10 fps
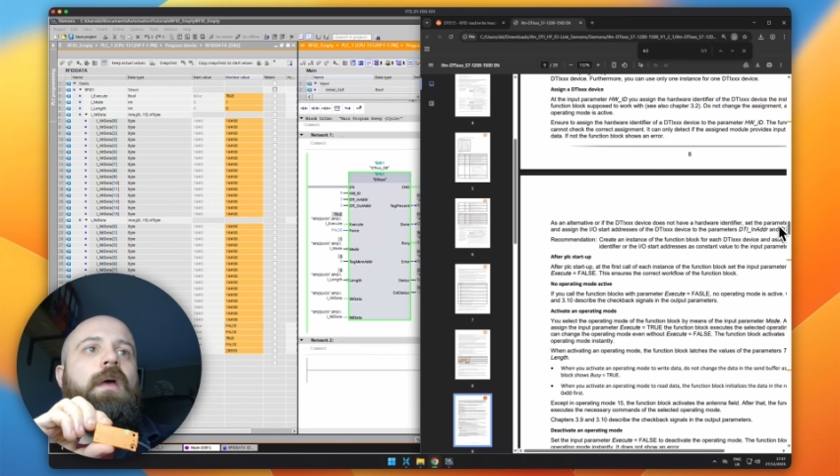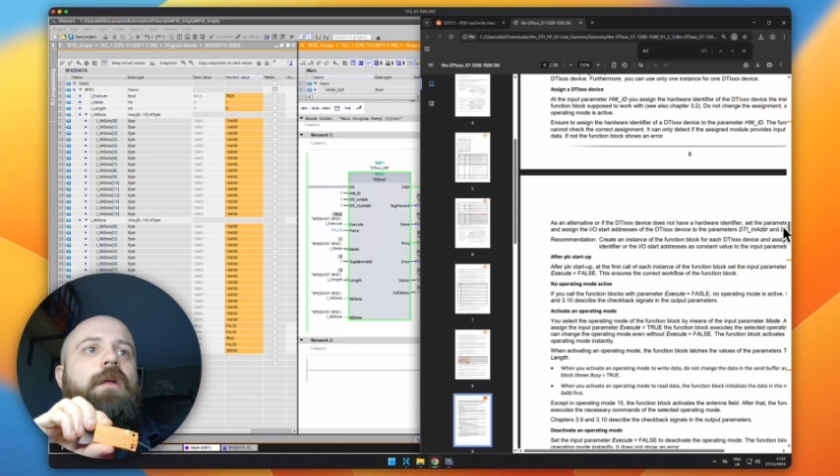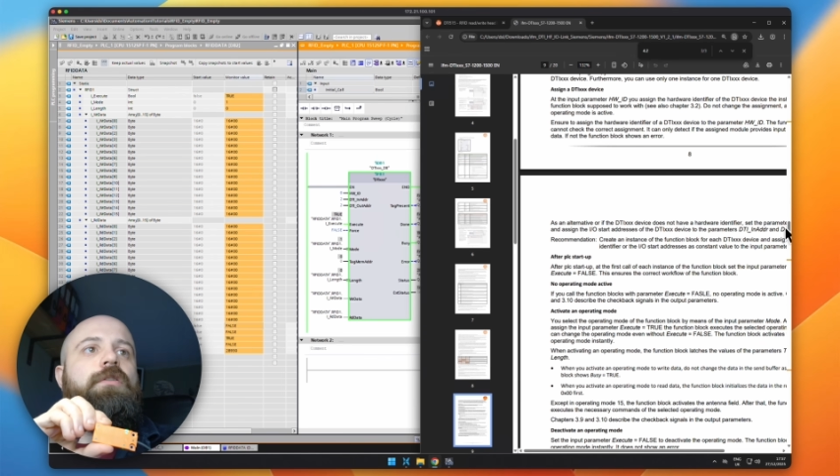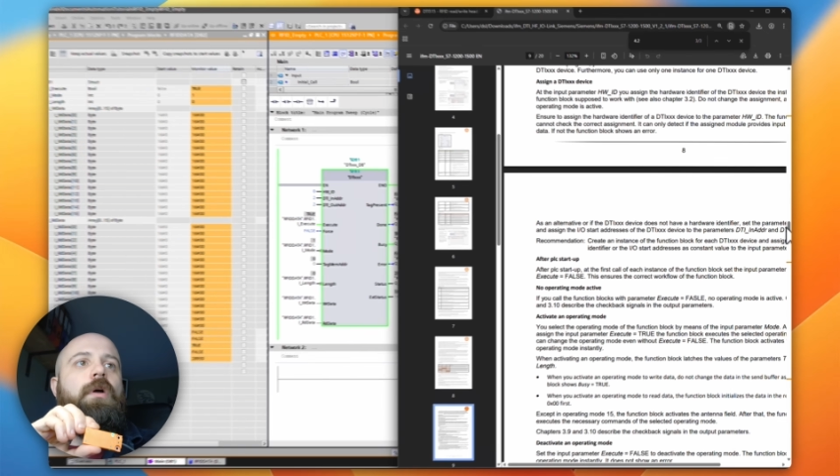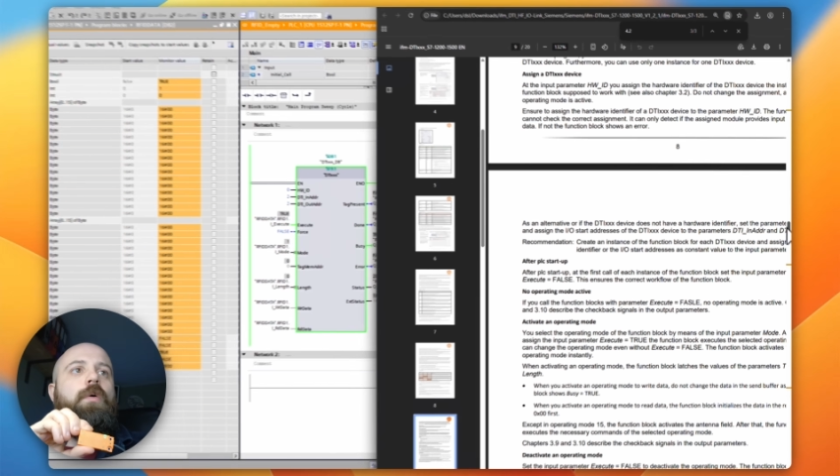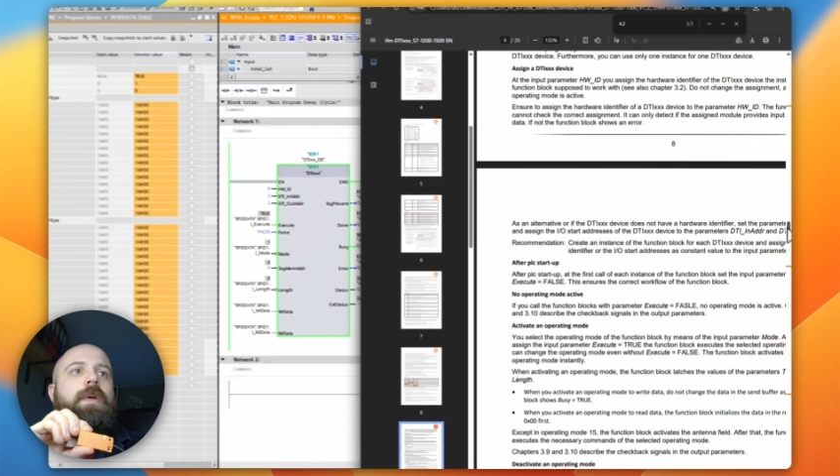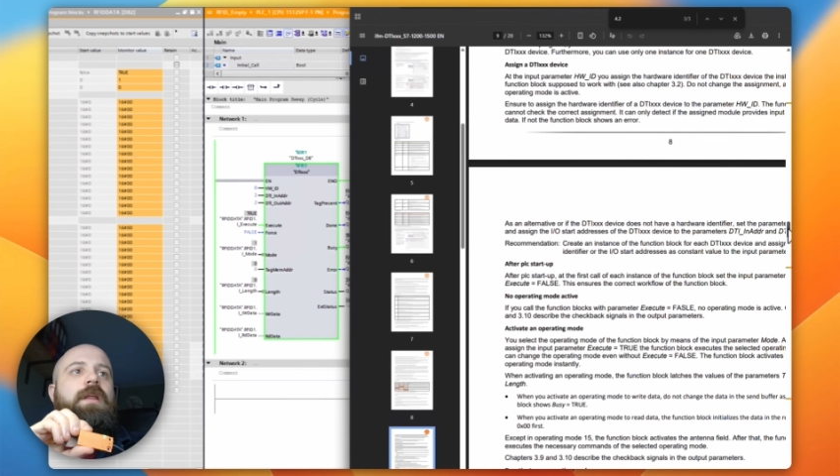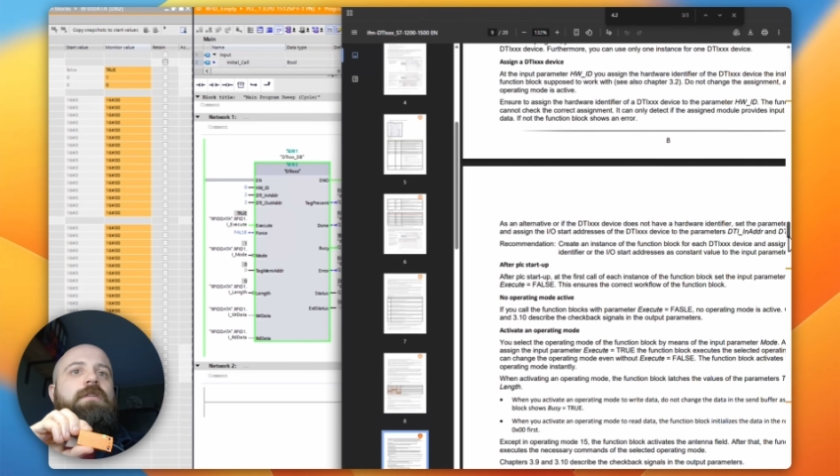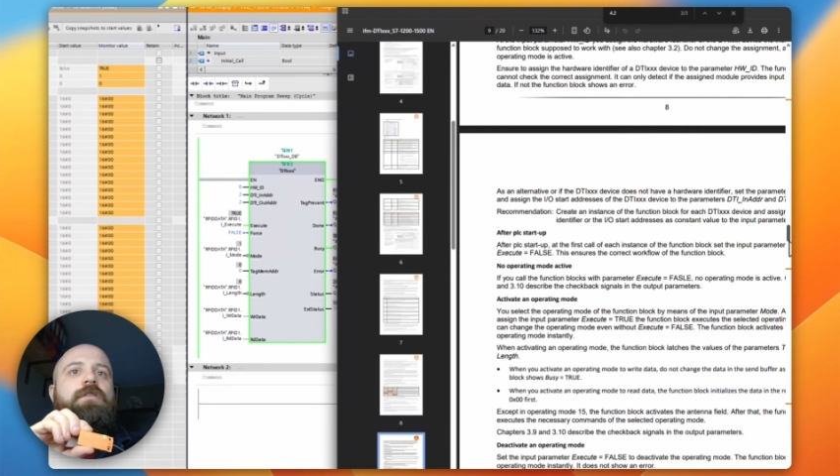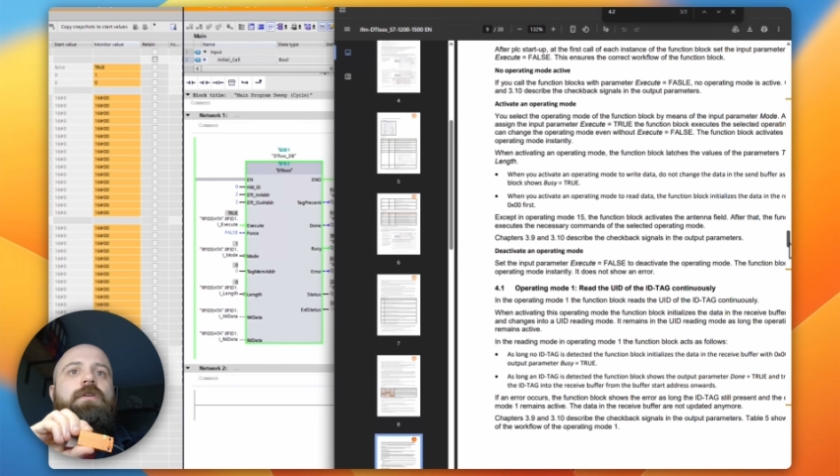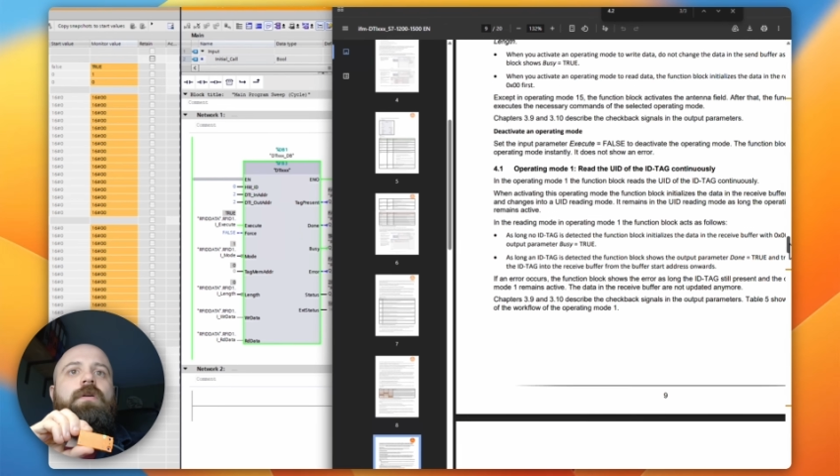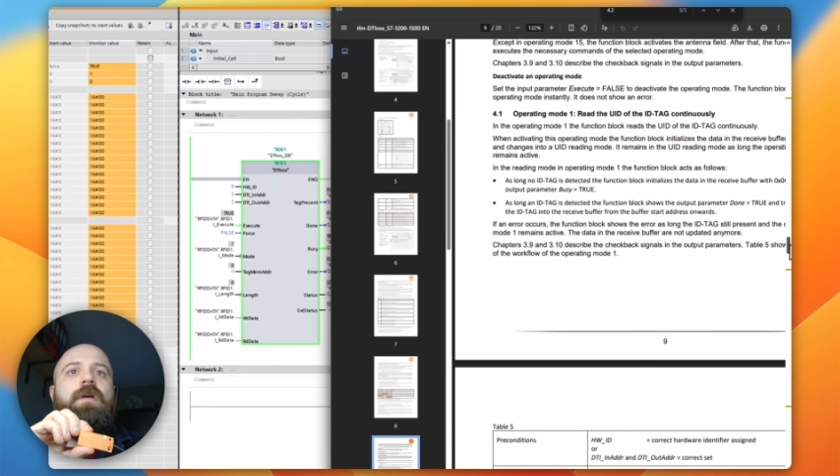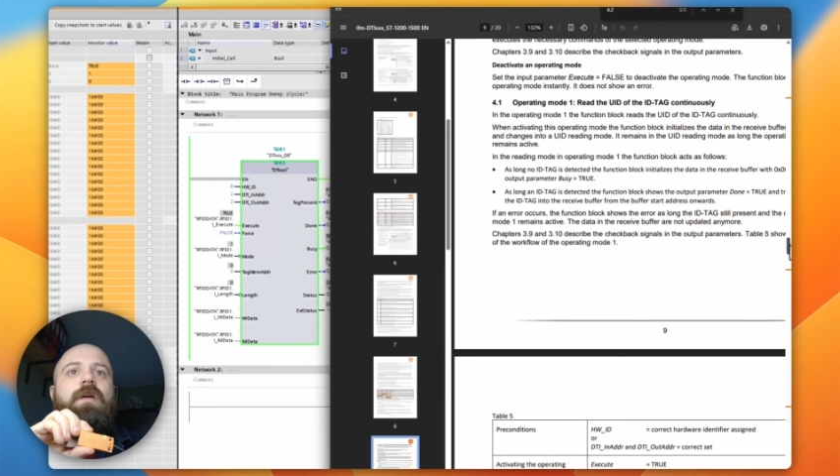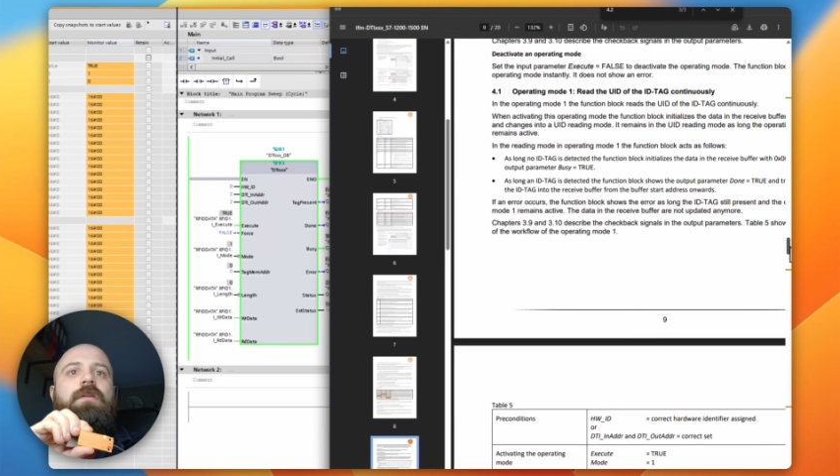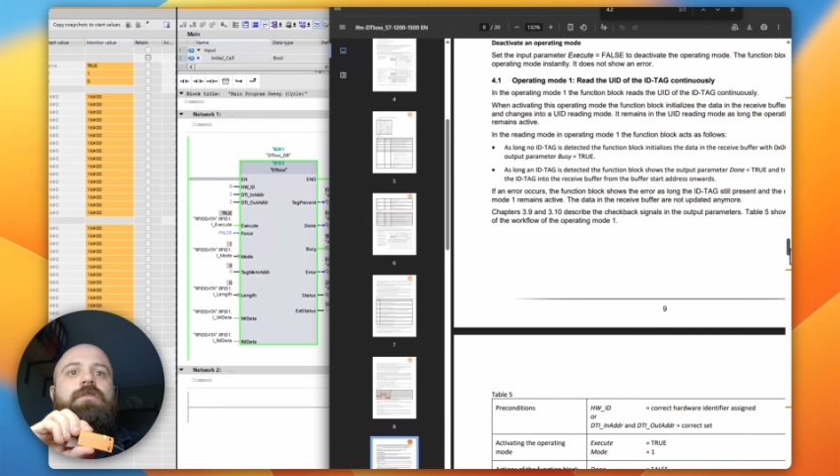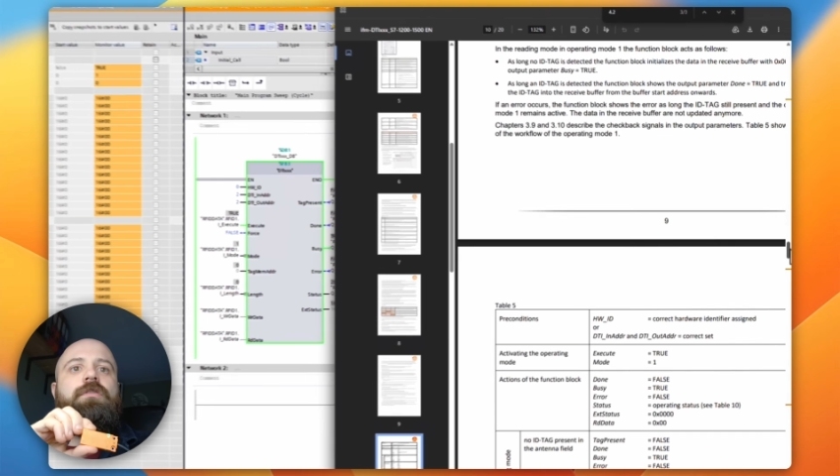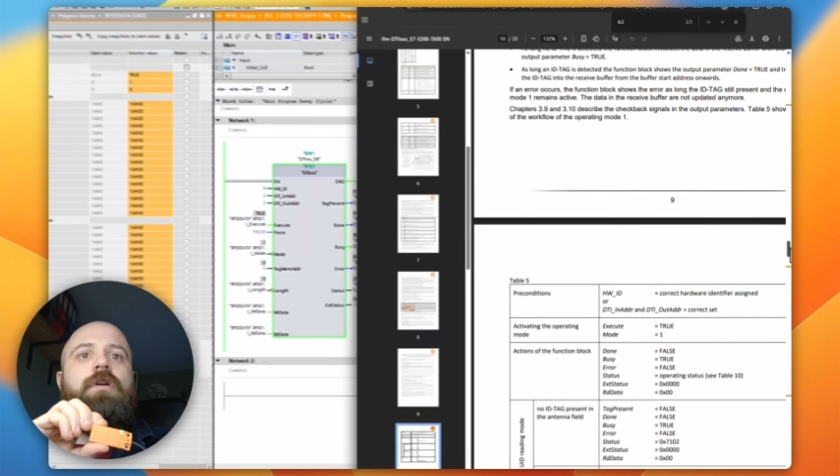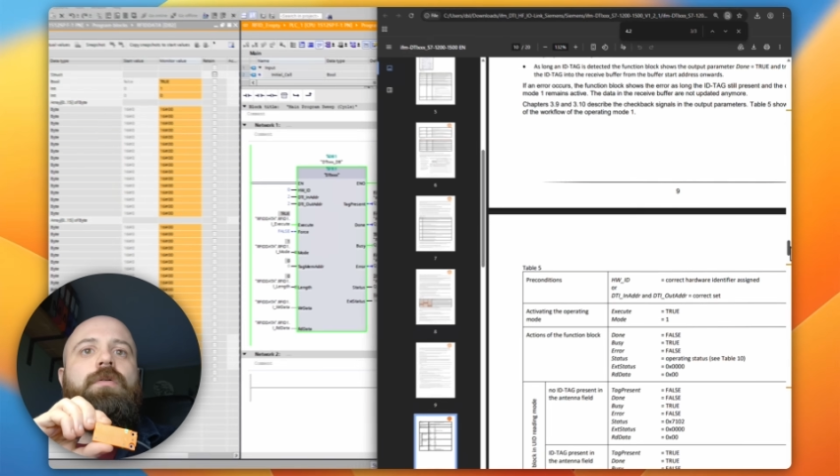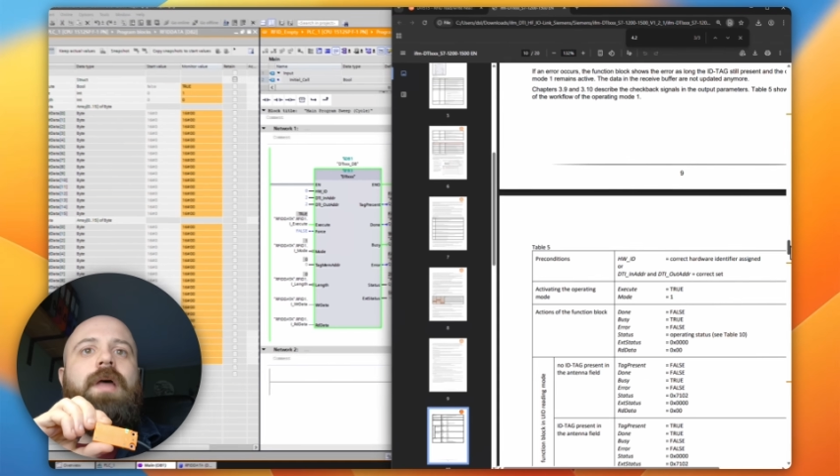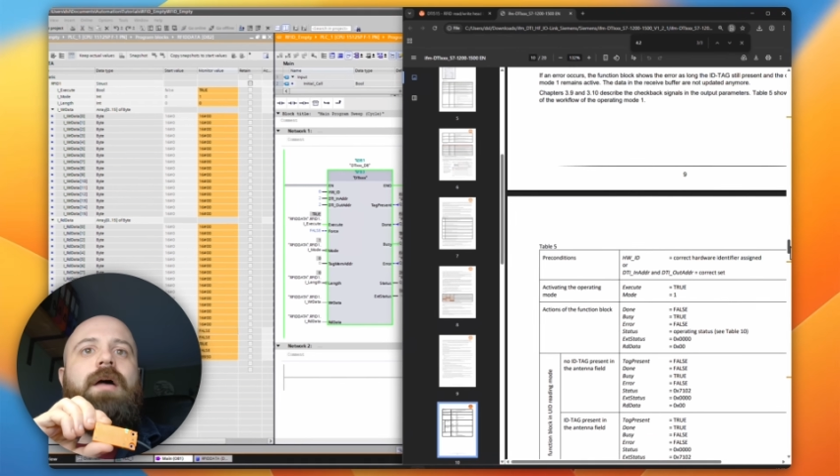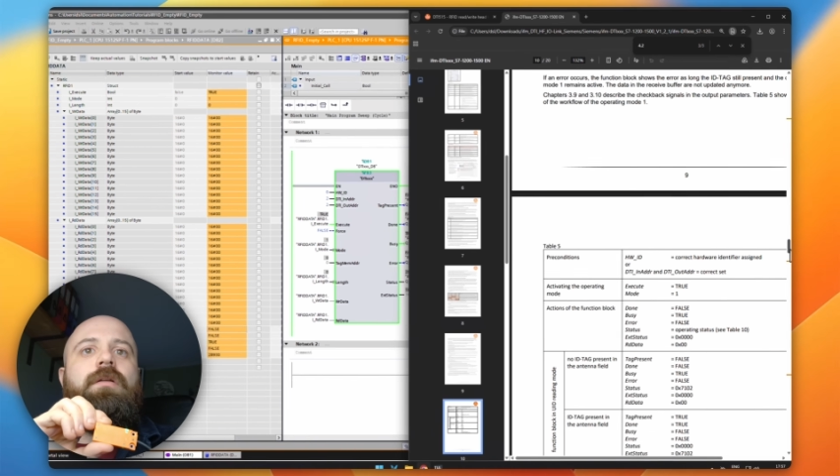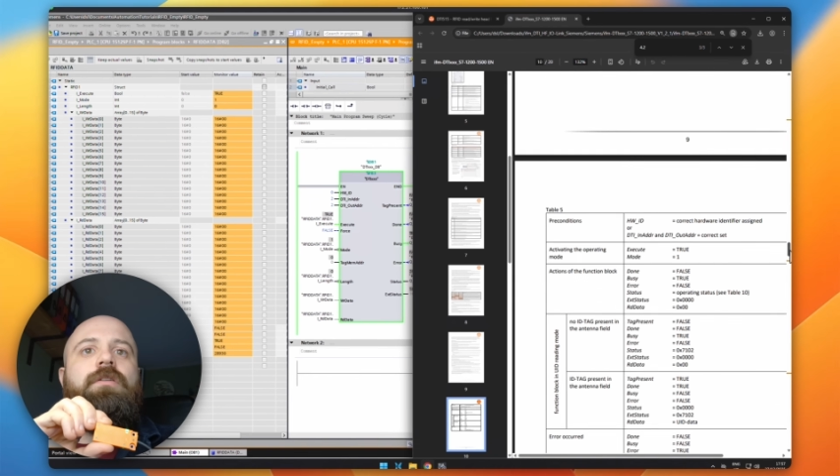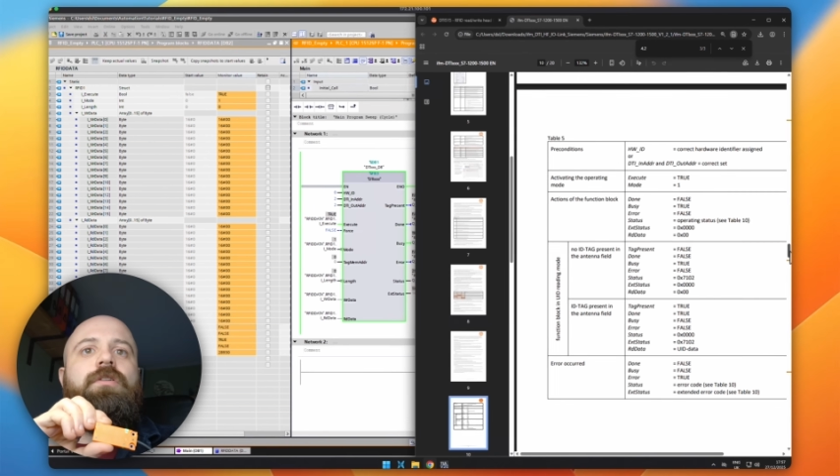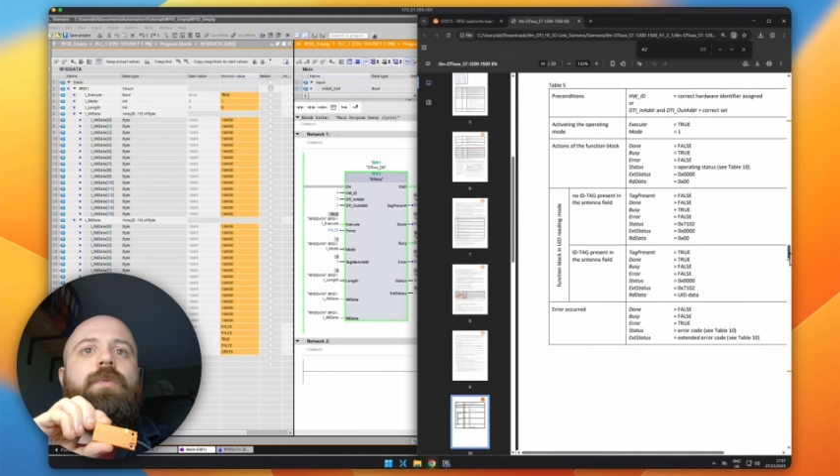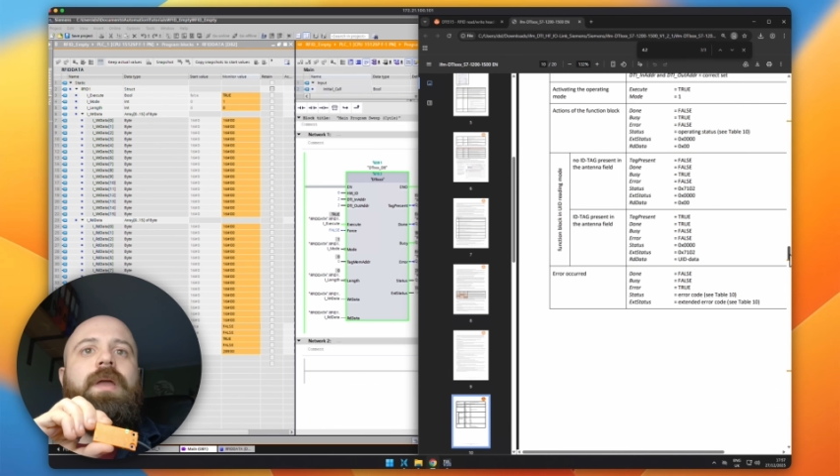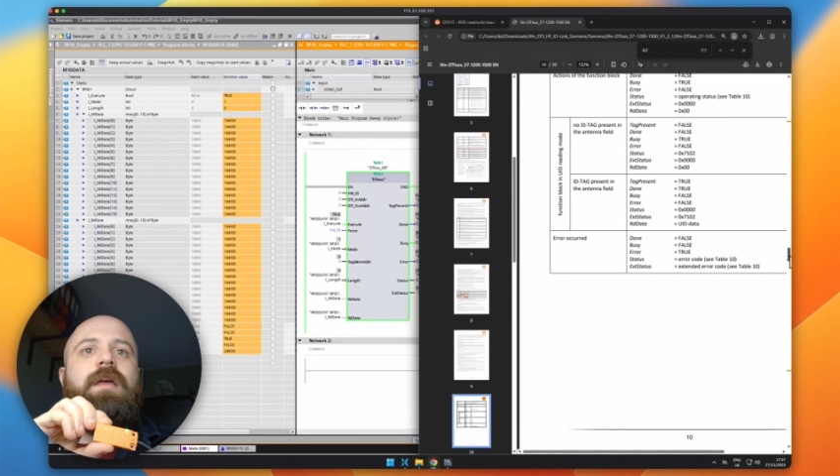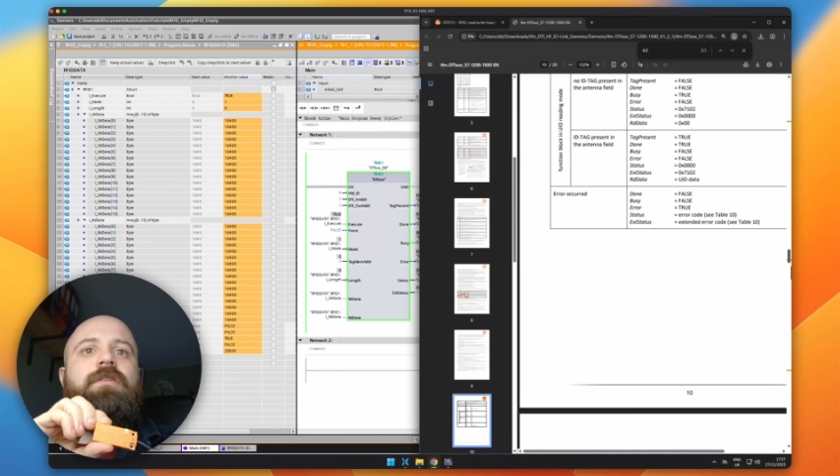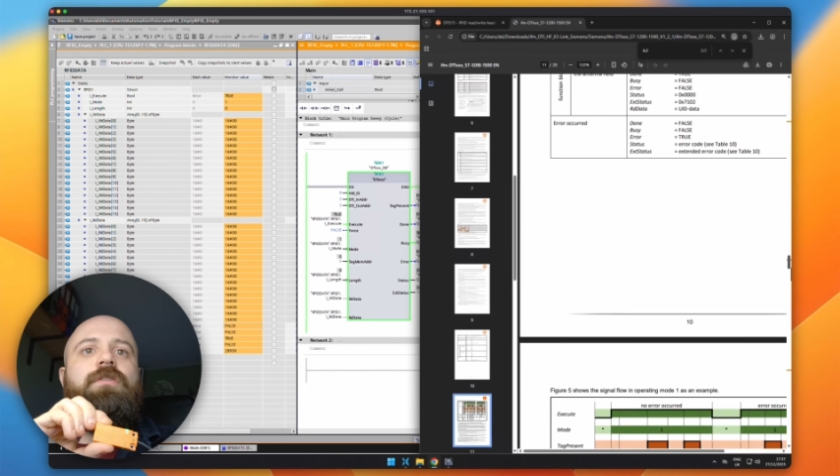And so all we need to do is scroll down until we get